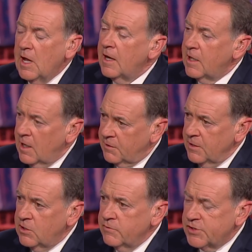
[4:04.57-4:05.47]
And again, I
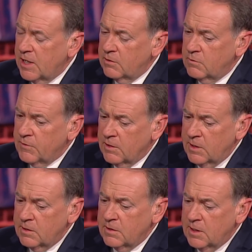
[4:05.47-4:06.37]
think you said it
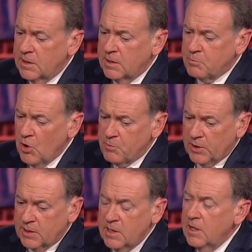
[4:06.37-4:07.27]
very
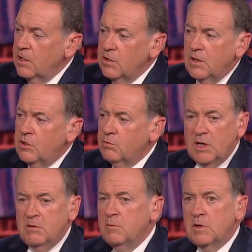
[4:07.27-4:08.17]
appropriately. You
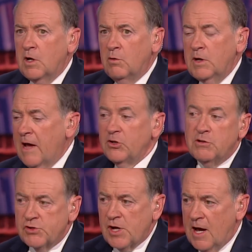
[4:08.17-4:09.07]
didn't go and have a
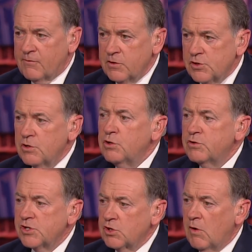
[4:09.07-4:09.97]
news conference. You
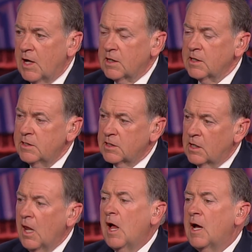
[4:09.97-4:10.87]
just quietly
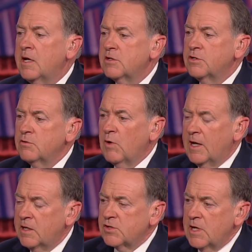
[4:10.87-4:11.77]
declined to do
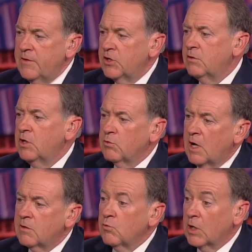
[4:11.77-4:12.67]
weddings, even though you were
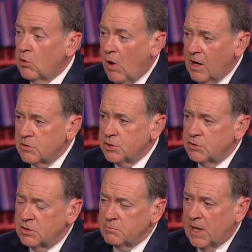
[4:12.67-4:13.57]
not required to
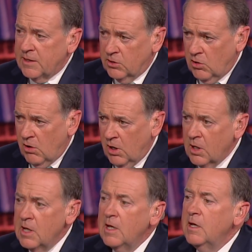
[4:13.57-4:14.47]
do them by the law.
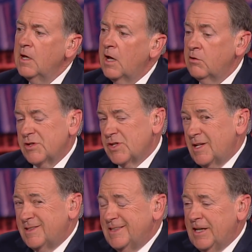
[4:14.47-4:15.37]
Mm-hmm. And you just
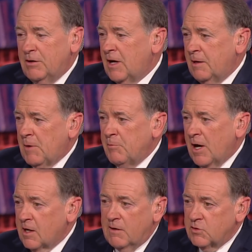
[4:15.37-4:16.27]
said, you know, I'm
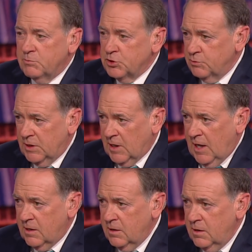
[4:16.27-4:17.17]
not comfortable doing that.